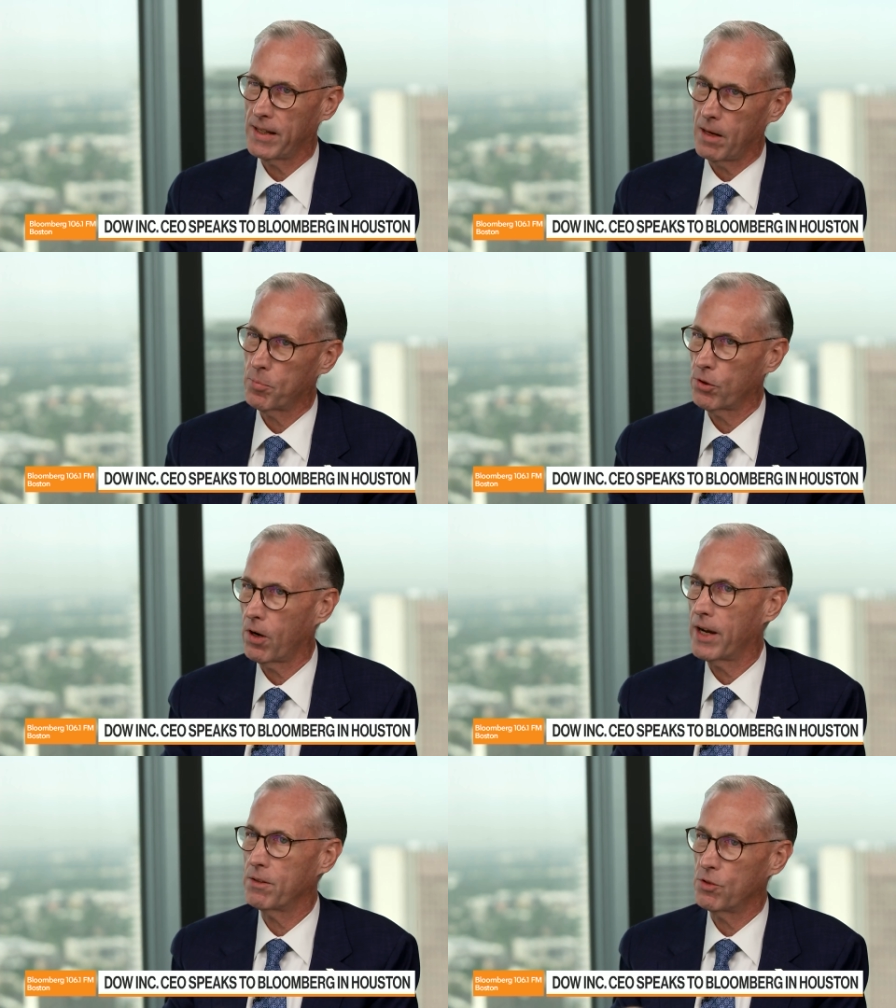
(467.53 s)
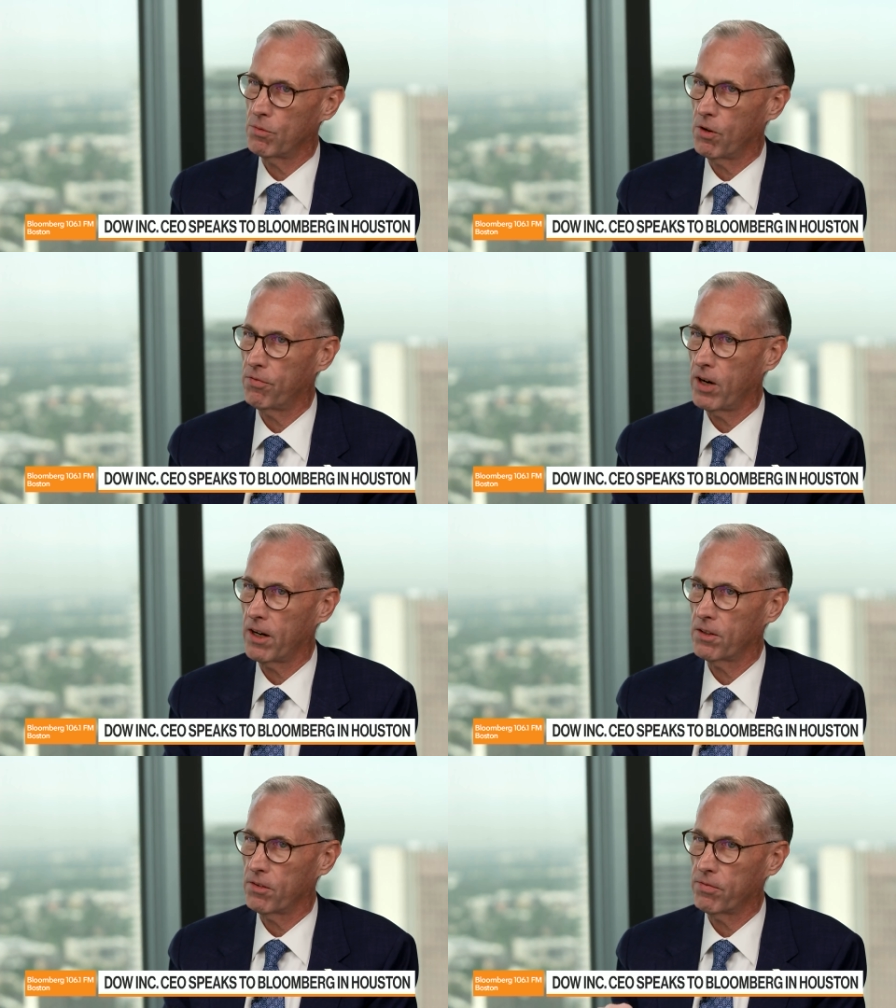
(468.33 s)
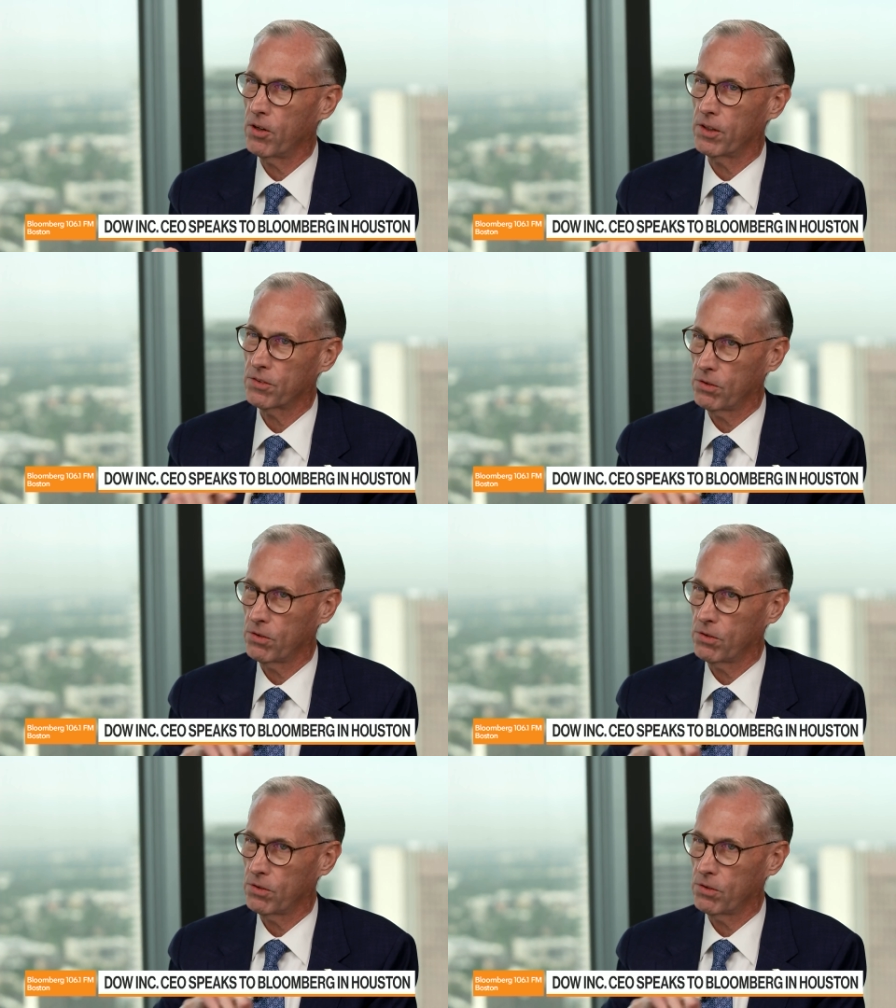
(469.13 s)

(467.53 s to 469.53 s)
and that pure hydrogen will fire the furnace.